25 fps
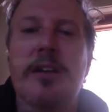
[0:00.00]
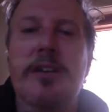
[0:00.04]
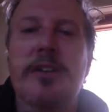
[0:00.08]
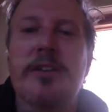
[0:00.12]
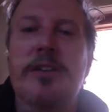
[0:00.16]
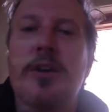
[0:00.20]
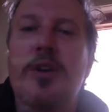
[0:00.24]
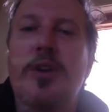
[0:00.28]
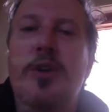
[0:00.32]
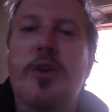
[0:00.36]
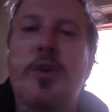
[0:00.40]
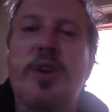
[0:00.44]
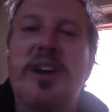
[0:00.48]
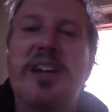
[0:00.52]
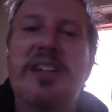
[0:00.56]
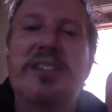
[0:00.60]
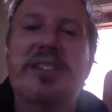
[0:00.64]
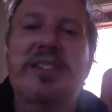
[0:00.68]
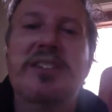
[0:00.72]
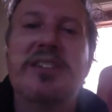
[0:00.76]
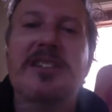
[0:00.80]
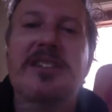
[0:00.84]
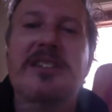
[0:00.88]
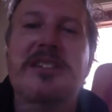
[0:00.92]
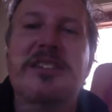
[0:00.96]
no
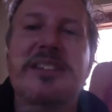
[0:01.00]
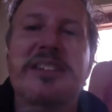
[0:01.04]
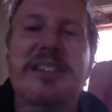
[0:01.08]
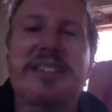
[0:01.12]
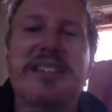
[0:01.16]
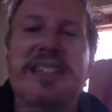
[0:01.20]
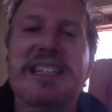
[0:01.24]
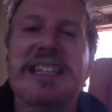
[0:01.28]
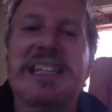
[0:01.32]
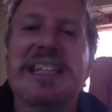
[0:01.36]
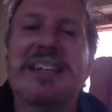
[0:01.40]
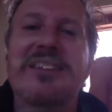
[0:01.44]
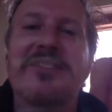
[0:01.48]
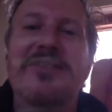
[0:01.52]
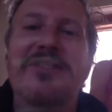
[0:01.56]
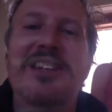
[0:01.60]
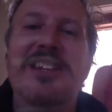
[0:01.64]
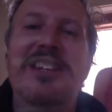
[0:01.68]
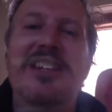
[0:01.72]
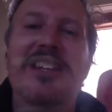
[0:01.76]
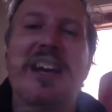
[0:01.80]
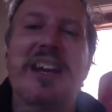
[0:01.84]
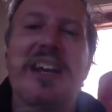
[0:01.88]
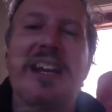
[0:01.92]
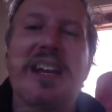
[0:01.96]
questions to see if
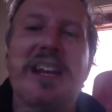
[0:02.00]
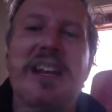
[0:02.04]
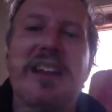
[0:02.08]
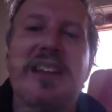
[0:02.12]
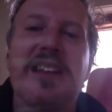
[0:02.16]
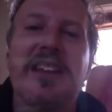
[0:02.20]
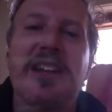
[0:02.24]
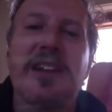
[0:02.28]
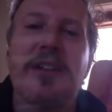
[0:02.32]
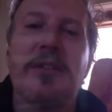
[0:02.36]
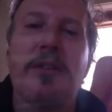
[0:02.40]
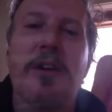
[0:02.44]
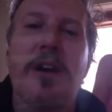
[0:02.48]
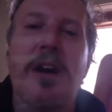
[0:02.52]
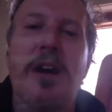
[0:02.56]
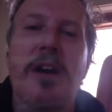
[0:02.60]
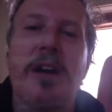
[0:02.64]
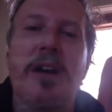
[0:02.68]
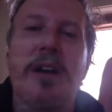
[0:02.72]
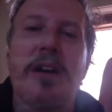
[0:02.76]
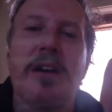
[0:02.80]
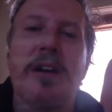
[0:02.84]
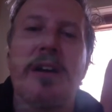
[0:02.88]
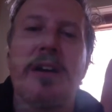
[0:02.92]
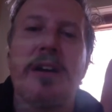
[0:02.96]
he'd done anything
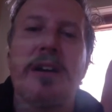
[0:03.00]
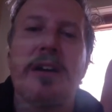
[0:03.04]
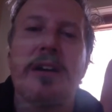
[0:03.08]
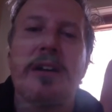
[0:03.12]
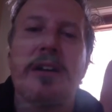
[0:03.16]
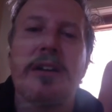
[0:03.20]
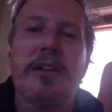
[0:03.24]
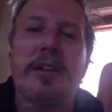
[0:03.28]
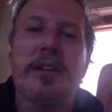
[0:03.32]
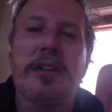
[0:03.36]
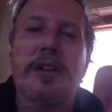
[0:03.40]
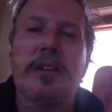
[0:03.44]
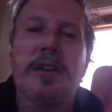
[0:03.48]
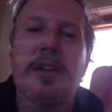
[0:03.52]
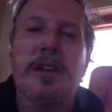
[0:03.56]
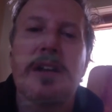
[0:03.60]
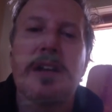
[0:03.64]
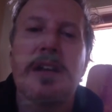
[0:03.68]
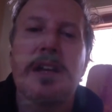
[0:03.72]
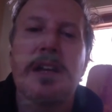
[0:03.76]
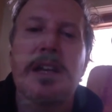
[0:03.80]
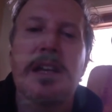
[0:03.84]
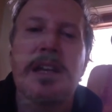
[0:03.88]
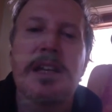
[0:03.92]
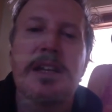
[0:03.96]
wrong.
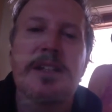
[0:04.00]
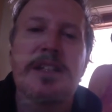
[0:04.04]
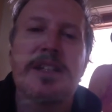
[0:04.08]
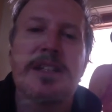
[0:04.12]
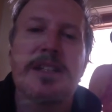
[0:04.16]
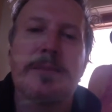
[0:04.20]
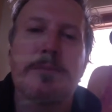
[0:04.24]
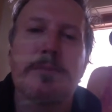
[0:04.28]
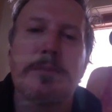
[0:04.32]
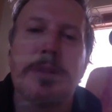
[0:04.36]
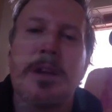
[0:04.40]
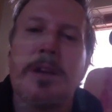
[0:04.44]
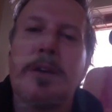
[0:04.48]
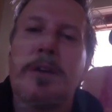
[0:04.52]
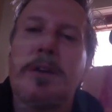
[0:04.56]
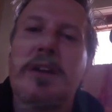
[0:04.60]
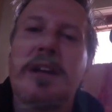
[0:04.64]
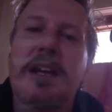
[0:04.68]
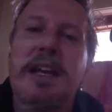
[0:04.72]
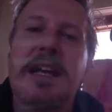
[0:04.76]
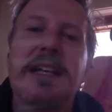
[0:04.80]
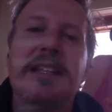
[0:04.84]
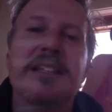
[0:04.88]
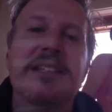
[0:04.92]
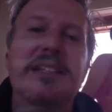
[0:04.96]
He would just blow
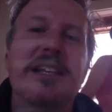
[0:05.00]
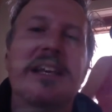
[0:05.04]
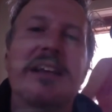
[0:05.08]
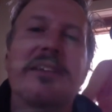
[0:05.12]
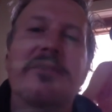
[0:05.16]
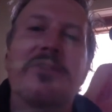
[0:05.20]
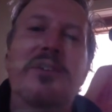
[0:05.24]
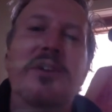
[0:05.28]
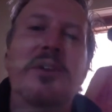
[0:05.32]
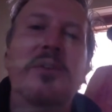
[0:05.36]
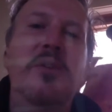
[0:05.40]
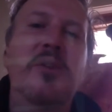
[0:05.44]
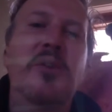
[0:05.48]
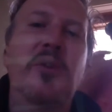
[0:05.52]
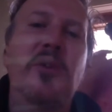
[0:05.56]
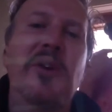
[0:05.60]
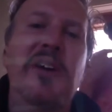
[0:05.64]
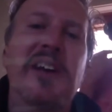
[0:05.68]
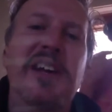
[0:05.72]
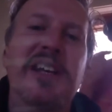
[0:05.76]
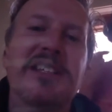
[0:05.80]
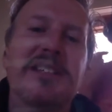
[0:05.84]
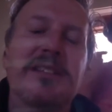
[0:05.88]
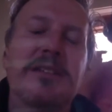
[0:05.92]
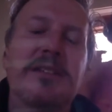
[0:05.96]
against every
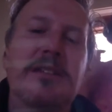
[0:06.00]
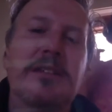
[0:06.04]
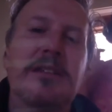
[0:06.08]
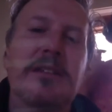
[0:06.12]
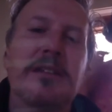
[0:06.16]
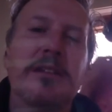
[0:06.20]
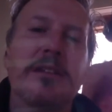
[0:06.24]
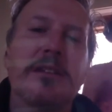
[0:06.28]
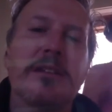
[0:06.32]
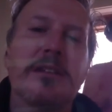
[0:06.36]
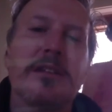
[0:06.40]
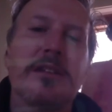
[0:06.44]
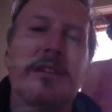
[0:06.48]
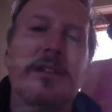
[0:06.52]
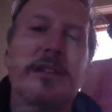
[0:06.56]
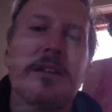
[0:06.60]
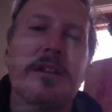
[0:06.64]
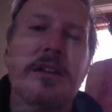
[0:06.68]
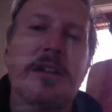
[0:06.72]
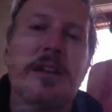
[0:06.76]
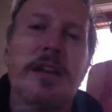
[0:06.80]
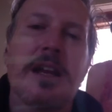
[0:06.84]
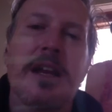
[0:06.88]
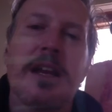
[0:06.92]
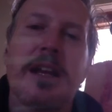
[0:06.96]
request
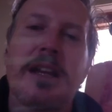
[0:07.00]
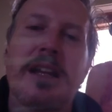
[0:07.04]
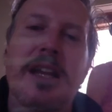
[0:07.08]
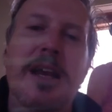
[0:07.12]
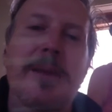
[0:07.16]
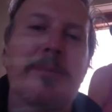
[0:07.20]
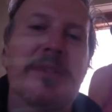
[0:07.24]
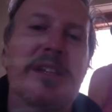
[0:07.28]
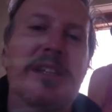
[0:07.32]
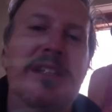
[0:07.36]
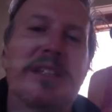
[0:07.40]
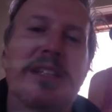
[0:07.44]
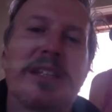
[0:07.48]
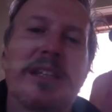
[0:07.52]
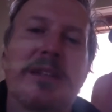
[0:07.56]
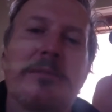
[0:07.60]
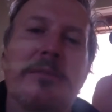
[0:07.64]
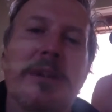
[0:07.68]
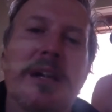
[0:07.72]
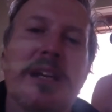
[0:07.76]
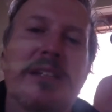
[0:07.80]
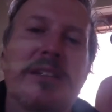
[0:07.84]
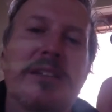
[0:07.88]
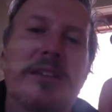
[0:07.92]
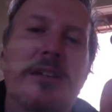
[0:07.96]
and let me sing
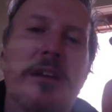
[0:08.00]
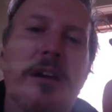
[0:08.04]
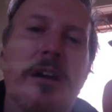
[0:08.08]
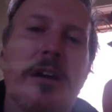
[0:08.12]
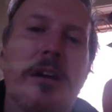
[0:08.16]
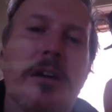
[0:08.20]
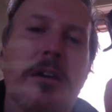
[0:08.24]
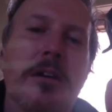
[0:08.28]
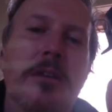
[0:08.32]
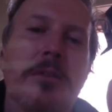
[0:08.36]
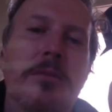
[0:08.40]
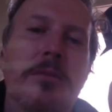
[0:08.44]
my song.